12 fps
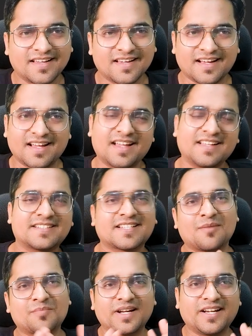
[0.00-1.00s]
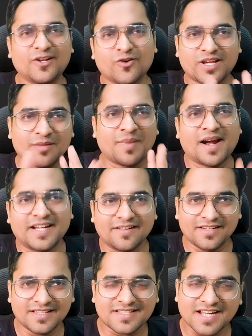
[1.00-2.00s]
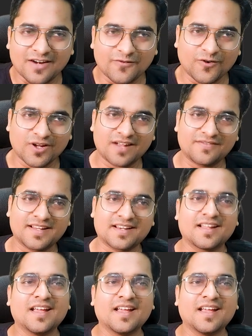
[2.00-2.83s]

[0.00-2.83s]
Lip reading: it's completely okay, party will start for after